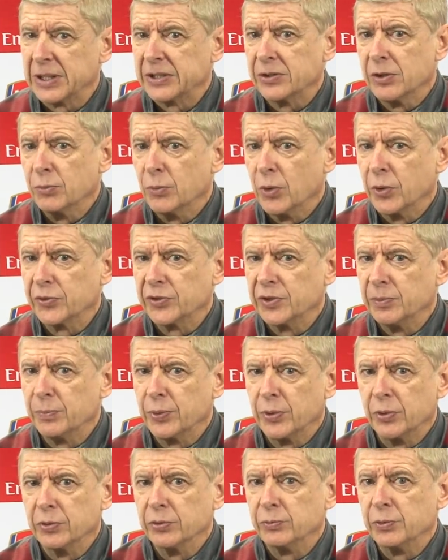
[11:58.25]
But the most
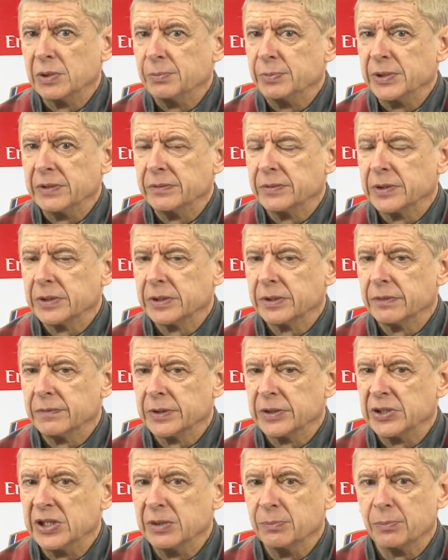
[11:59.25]
important will be
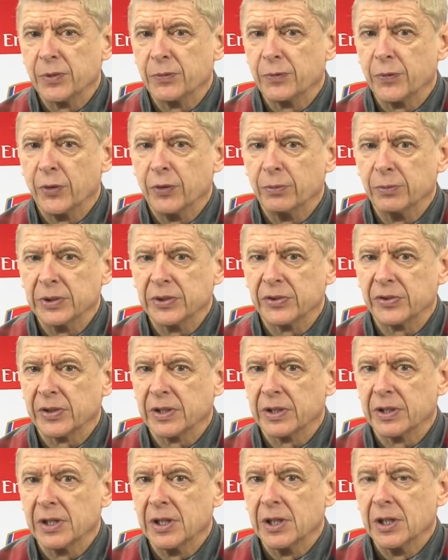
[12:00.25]
the team
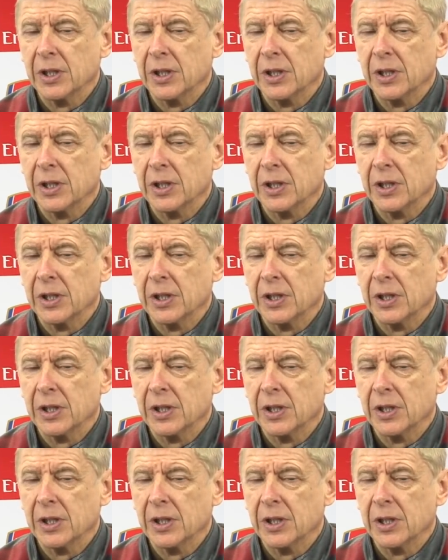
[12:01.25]
performance.